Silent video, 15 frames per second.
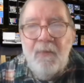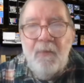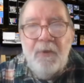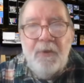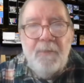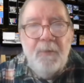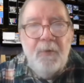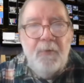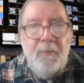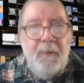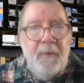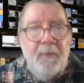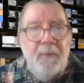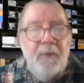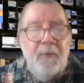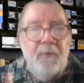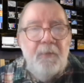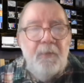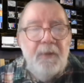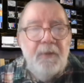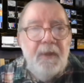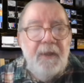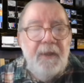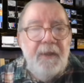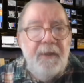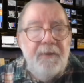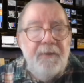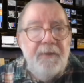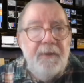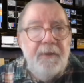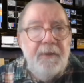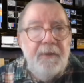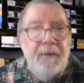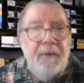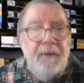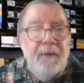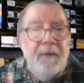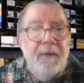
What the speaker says: which most people don't realize that